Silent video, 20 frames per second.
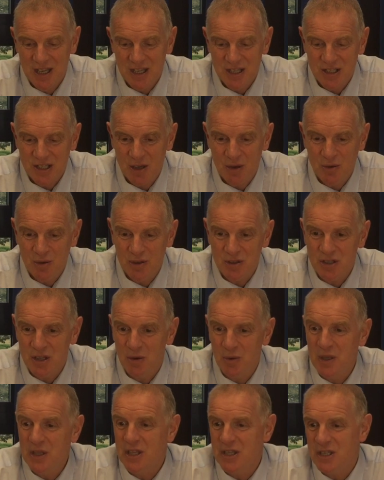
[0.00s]
So
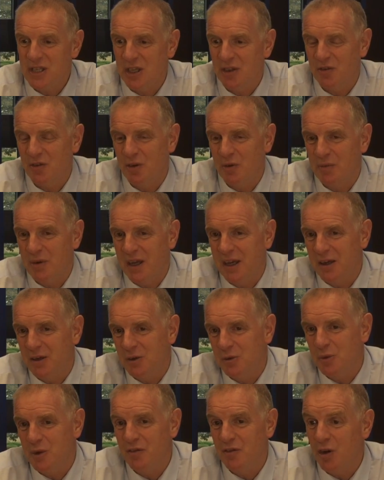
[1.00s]
in the sixth form now,
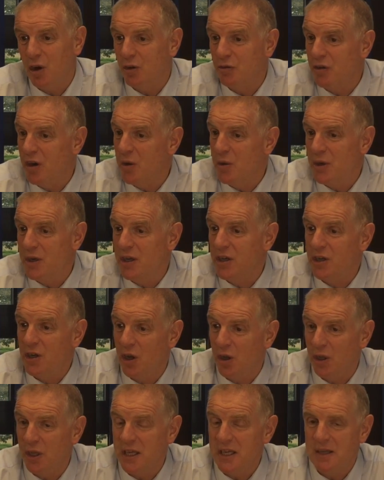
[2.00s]
we've got Rowan and
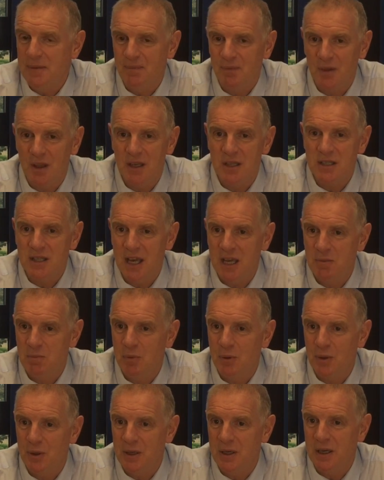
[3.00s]
Holly as head
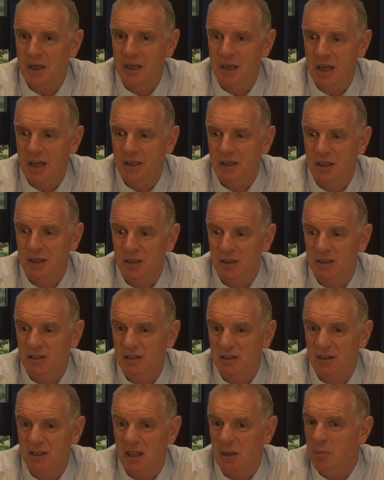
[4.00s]
boy and head girl.
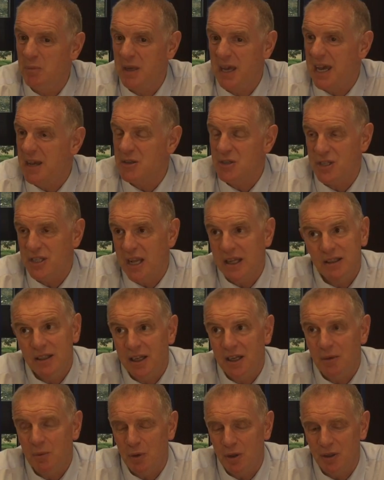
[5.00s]
They'll be
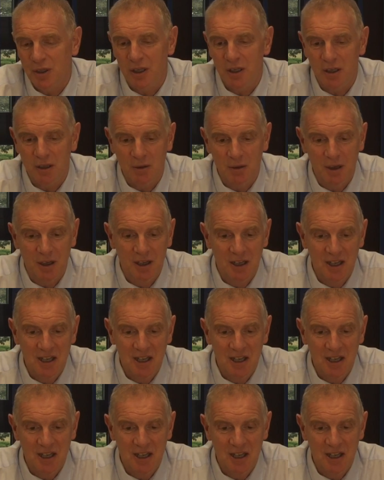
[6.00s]
outstanding in what they do.